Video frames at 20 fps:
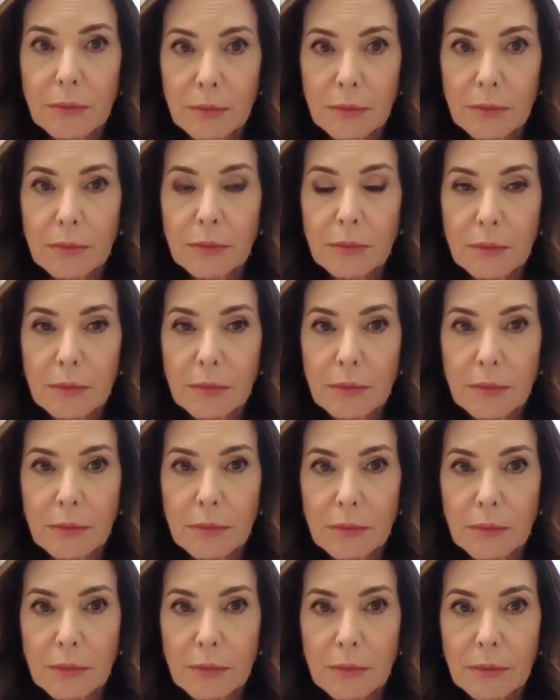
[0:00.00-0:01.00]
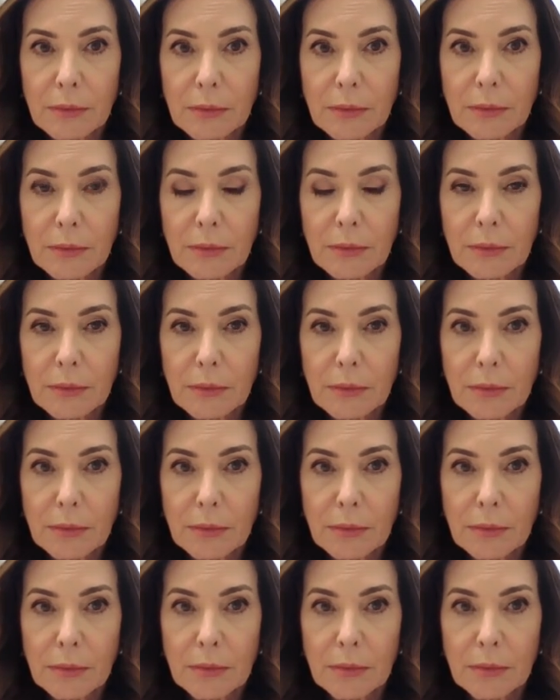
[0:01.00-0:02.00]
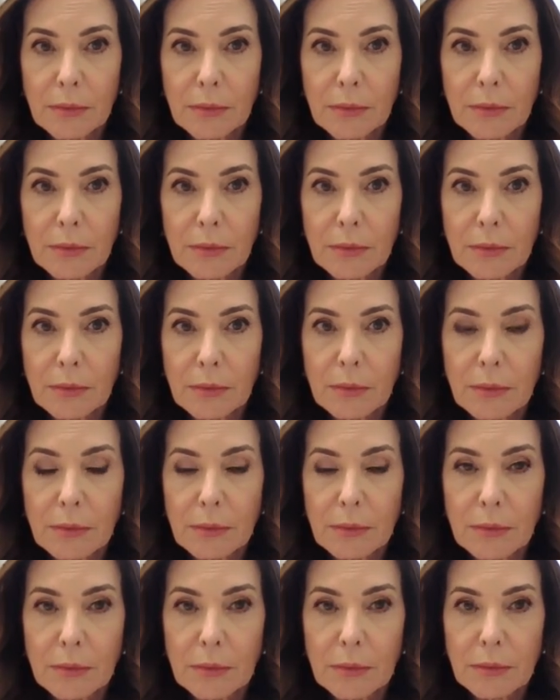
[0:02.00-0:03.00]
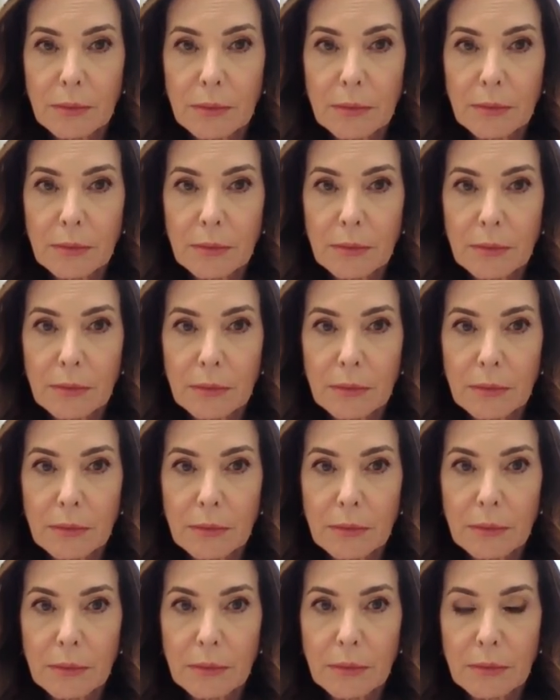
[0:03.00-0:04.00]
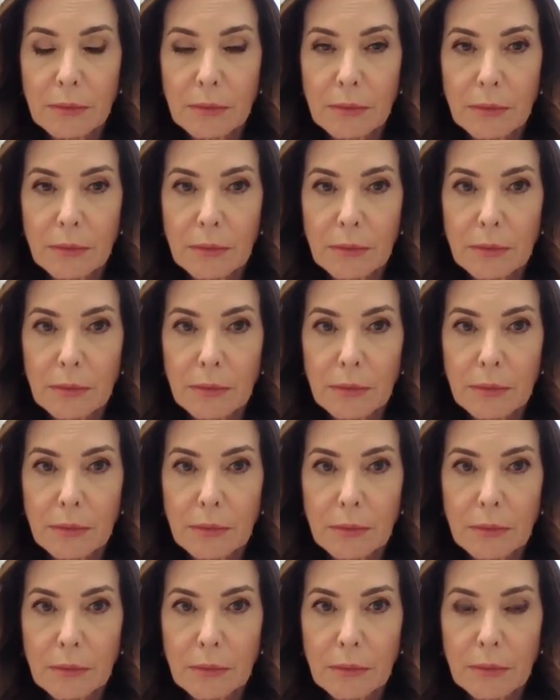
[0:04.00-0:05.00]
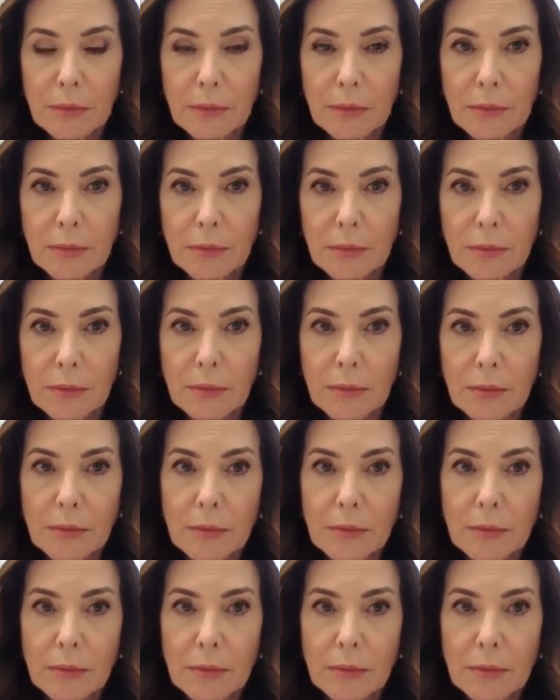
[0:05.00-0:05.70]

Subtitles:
(silent)